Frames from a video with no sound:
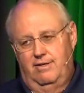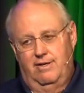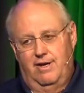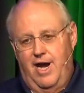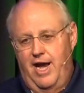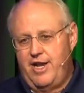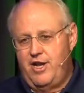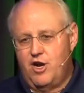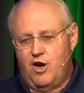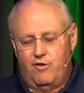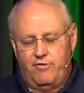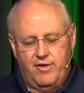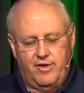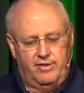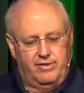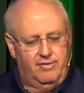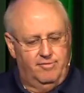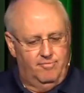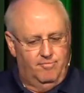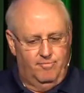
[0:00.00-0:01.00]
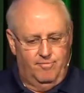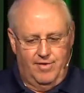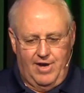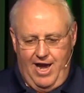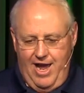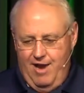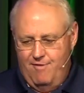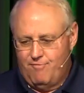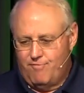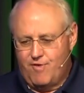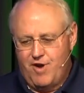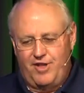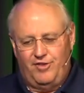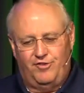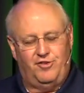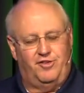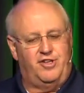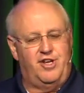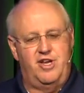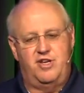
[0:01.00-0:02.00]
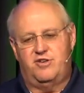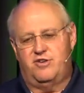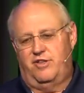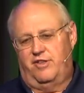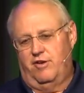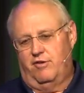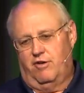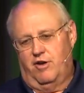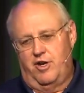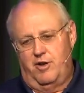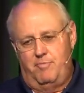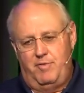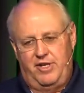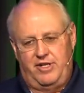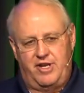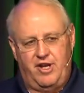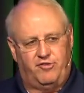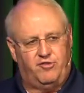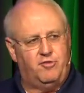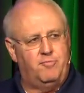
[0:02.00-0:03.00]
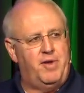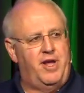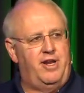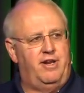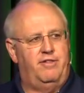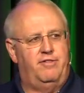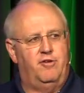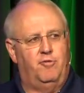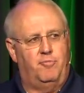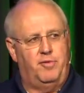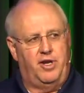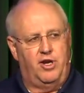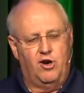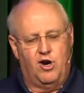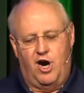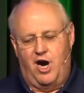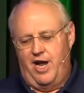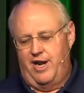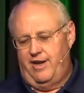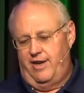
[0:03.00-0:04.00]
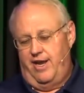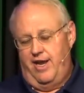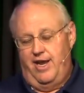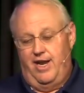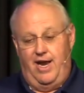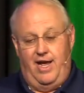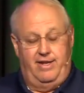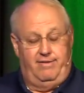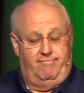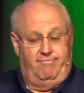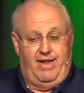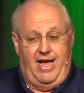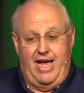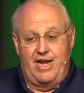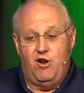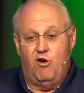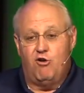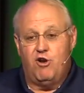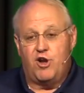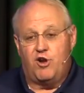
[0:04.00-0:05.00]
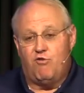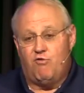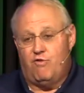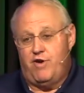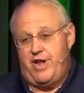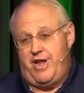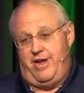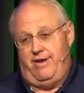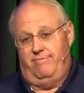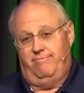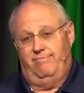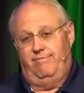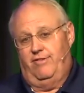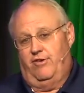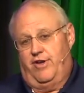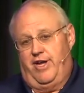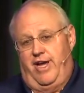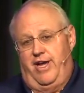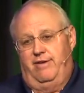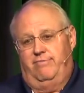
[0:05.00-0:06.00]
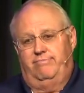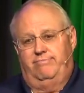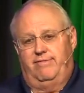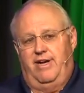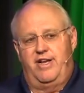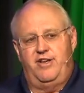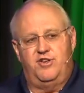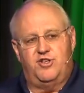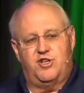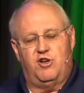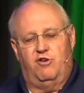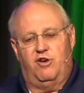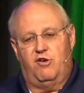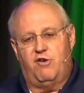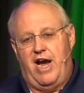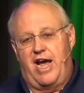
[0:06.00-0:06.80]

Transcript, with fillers: I know that I have friends that teach that they're going to be decimated, they'll be gone, and I, I don't agree, okay? I just don't agree.